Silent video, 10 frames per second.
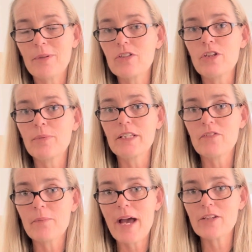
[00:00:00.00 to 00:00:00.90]
But do you believe
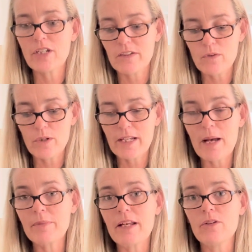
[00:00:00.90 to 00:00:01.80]
in magic? It's all going to
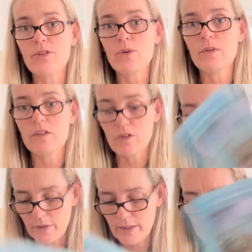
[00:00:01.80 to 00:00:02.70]
come down to your thoughts and your
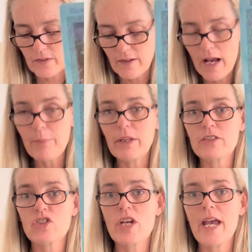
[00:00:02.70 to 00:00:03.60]
beliefs. A
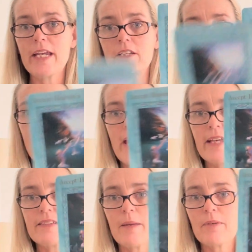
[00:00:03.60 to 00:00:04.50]
blessed change.
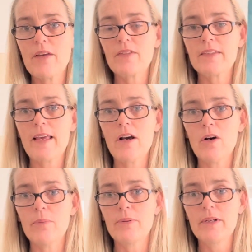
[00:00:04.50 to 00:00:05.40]
Accept heaven's
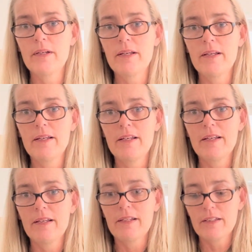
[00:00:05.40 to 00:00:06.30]
help.
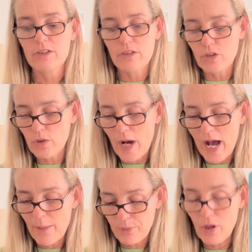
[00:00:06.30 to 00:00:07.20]
You
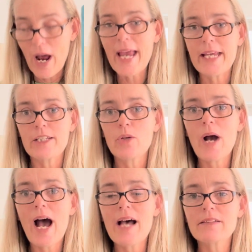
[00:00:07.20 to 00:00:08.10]
are praying. You are
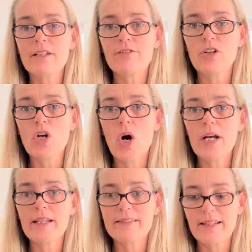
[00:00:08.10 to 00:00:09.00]
asking for
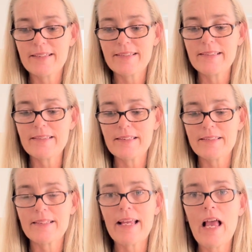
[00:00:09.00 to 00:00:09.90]
guidance and assistance
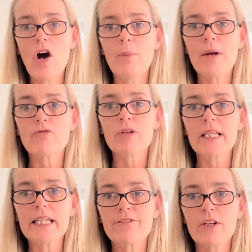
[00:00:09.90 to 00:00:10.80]
and help and
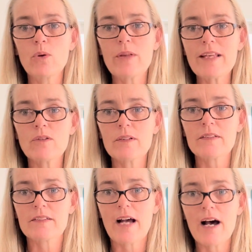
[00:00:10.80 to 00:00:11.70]
relief and all that sort of
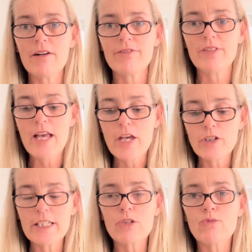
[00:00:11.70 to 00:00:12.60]
stuff.
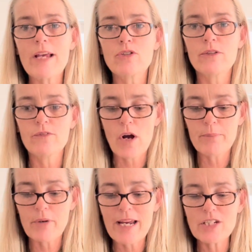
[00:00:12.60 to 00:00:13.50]
You need to raise your
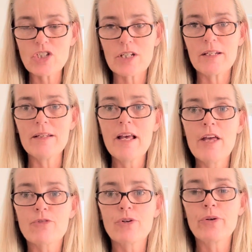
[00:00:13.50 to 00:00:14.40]
vibration
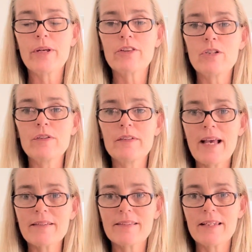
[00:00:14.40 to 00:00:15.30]
through
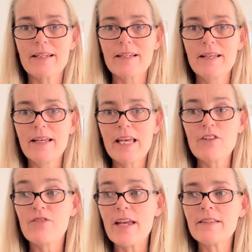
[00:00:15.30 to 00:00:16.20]
enthusiastic
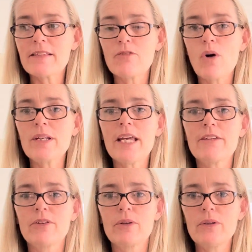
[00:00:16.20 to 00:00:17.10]
events and
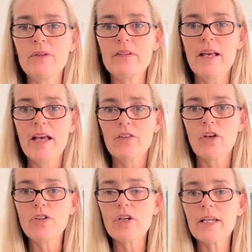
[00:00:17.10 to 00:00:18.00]
rendezvous so
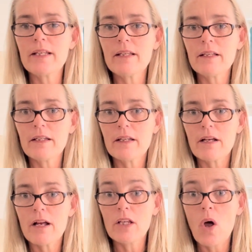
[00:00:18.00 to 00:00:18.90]
you can
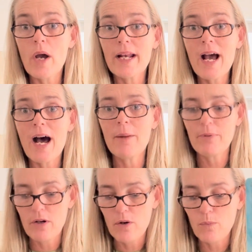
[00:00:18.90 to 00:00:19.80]
line
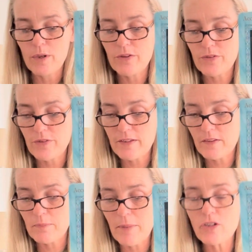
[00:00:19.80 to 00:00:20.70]
up with
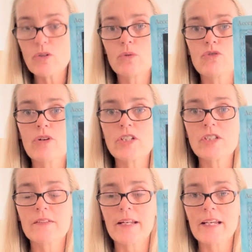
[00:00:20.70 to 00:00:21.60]
this magical
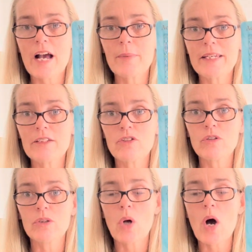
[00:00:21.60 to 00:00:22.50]
treasures that are coming into
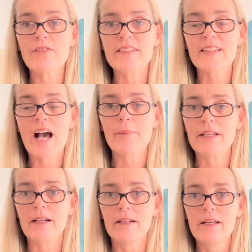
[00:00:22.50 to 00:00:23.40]
your life. It's
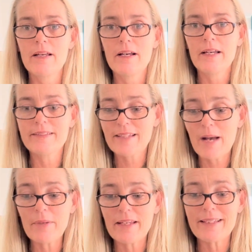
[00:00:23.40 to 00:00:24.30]
coming. It's
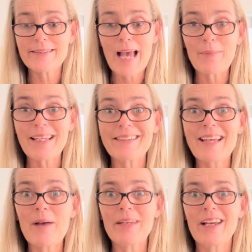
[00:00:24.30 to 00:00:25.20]
coming.
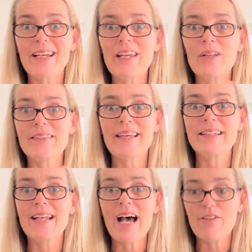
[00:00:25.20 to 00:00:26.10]
I cannot say it
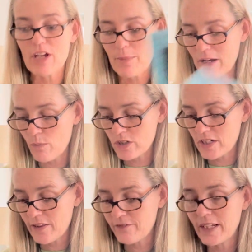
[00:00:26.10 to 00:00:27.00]
enough. Go back and watch the
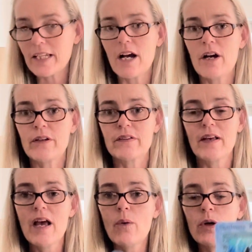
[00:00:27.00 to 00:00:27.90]
other videos.
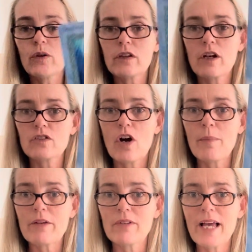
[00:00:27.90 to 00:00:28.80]
We also got
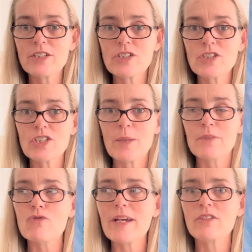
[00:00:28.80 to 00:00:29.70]
soulmate relationships.
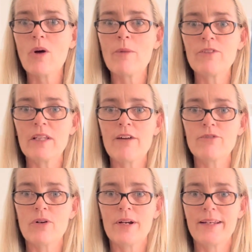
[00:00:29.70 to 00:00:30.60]
Great time for love
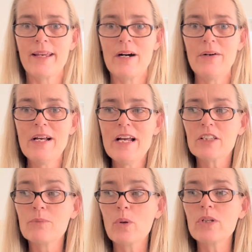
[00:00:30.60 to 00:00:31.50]
right now.
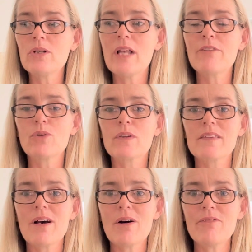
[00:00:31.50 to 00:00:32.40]
The more you love
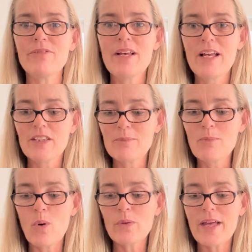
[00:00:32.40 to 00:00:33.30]
yourself, the
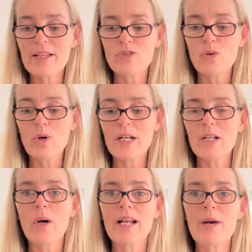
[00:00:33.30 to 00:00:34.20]
more that you're going to
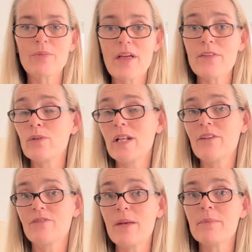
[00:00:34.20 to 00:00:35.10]
line up with others who
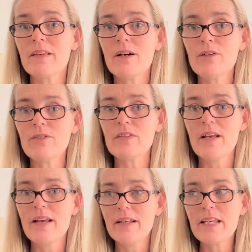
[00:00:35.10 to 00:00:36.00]
love themselves.
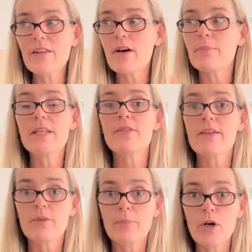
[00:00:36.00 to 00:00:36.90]
Never
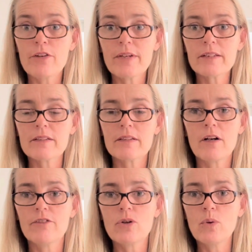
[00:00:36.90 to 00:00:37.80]
ever perfect,
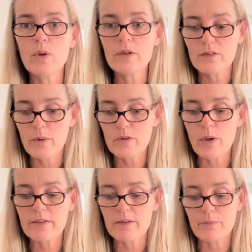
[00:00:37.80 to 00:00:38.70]
of course. Always
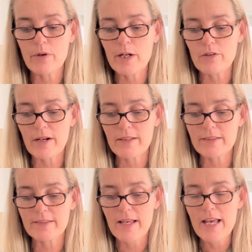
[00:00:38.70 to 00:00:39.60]
works in
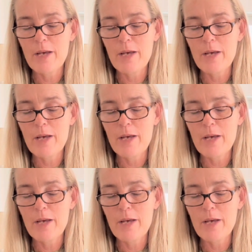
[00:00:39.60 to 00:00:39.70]
progress.